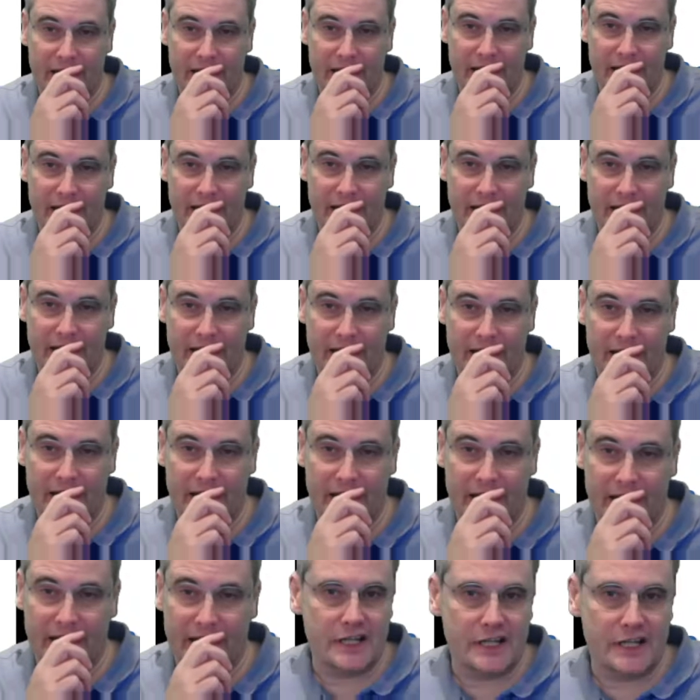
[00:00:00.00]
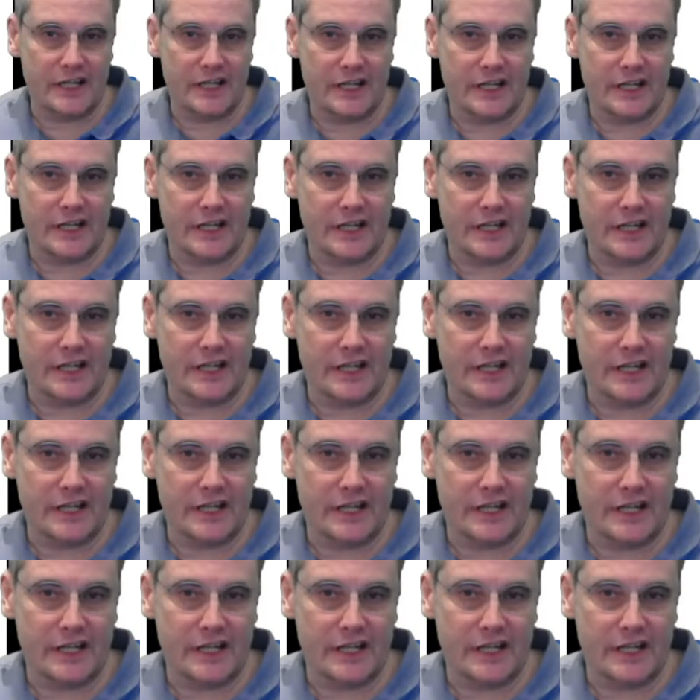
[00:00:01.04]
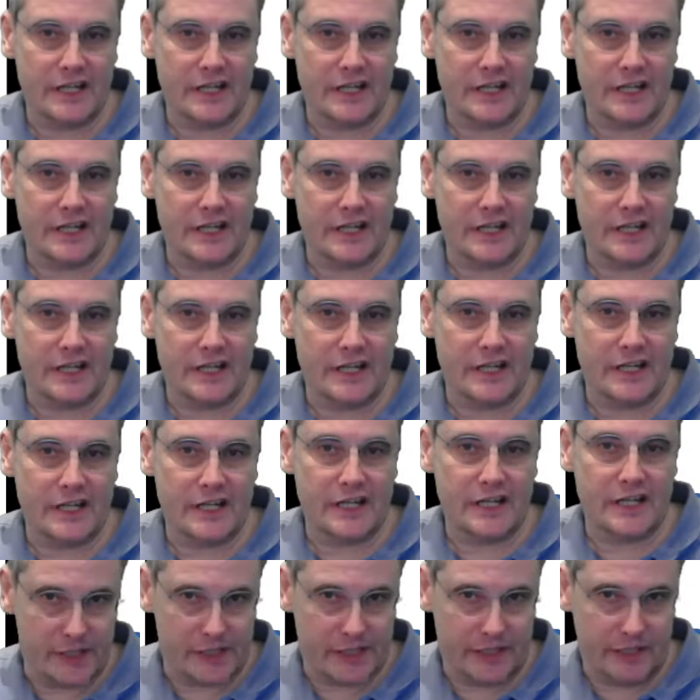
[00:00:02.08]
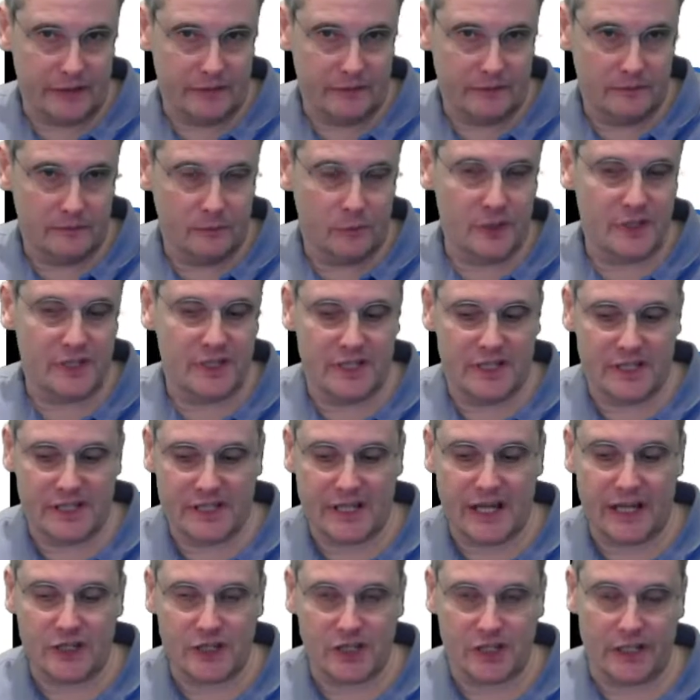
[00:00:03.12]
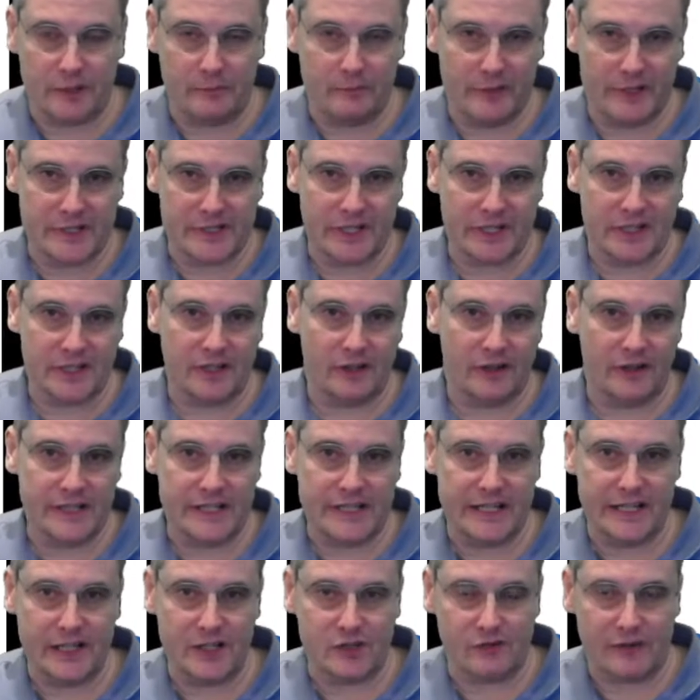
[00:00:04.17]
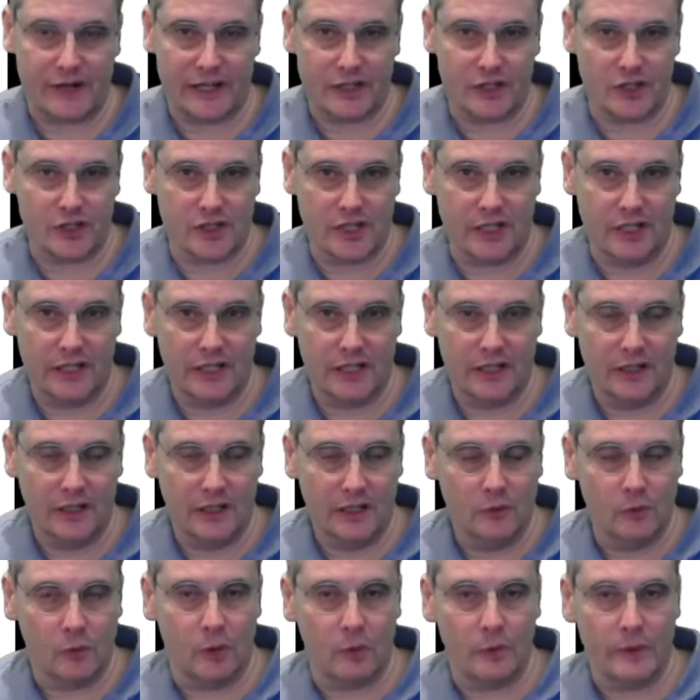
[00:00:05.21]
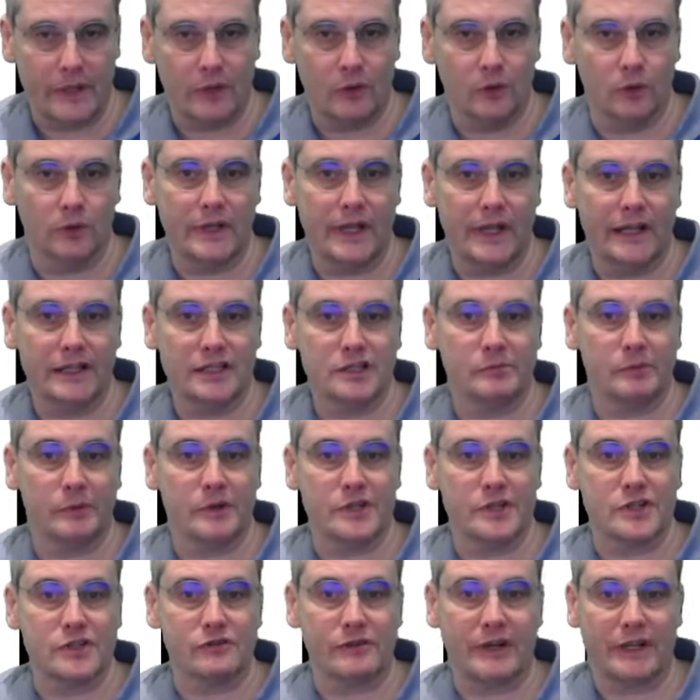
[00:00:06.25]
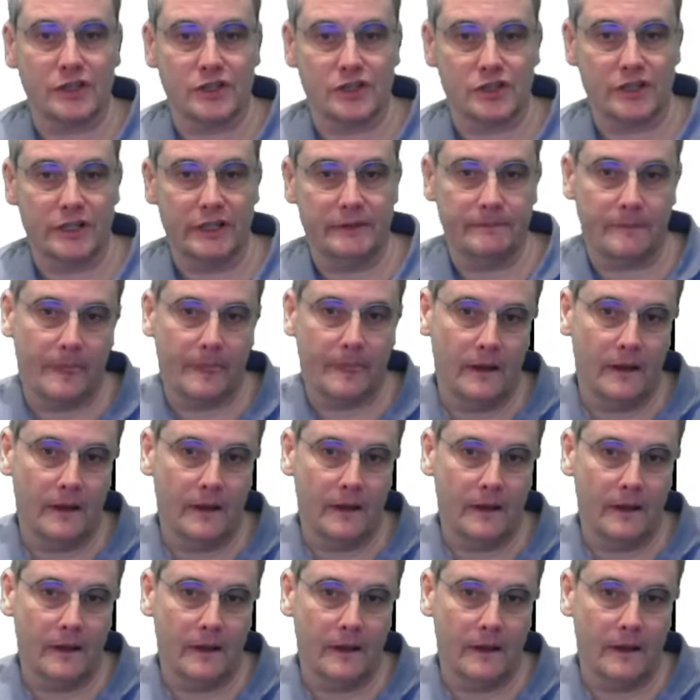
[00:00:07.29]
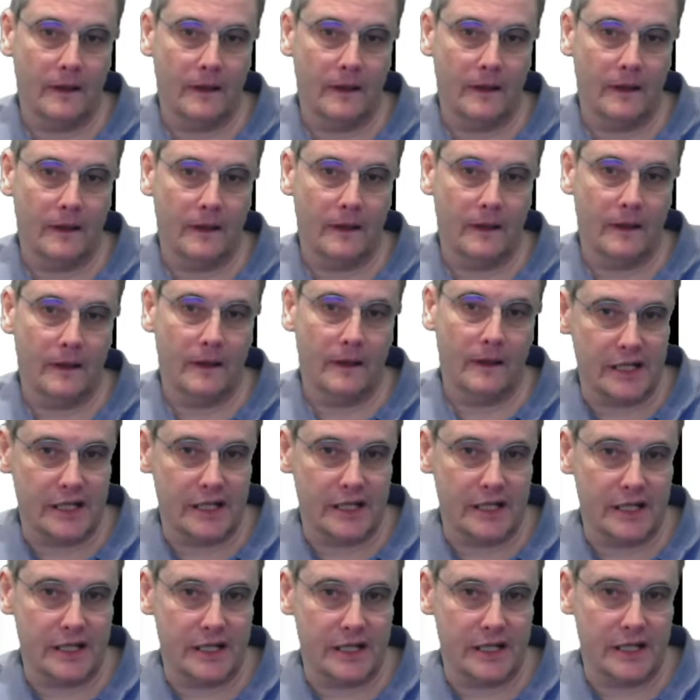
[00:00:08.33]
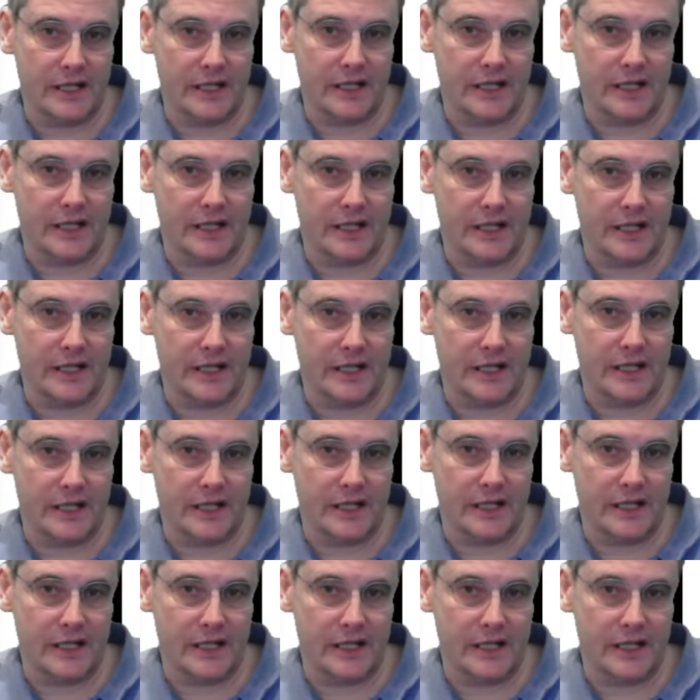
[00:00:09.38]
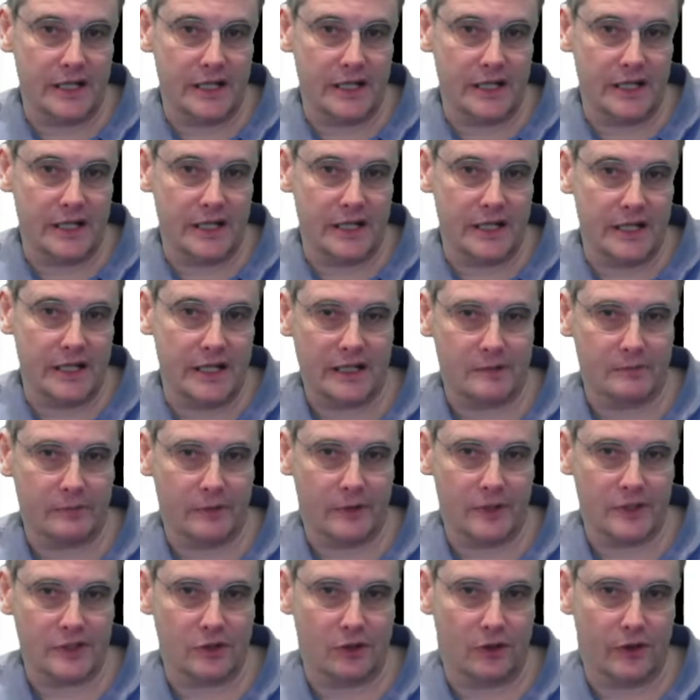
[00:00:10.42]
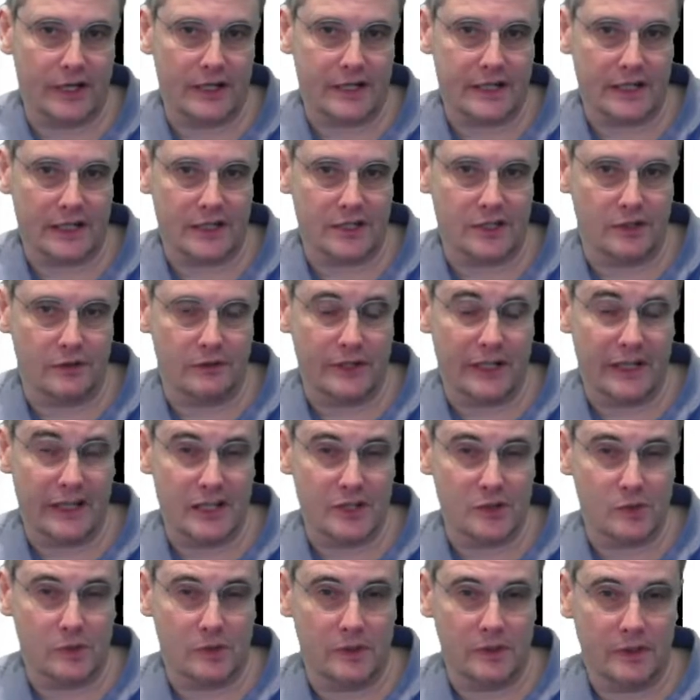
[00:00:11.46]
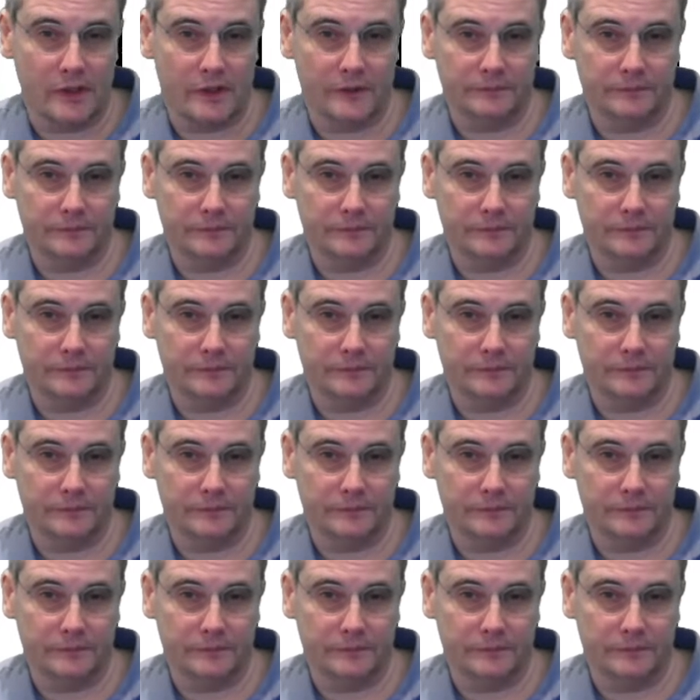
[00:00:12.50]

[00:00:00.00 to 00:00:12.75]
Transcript: is used as an input for the people who are doing strategizing, which is essentially business and IT strategy, what we call enterprise strategy. So this is the C-suite, SLT and enterprise architects doing this work.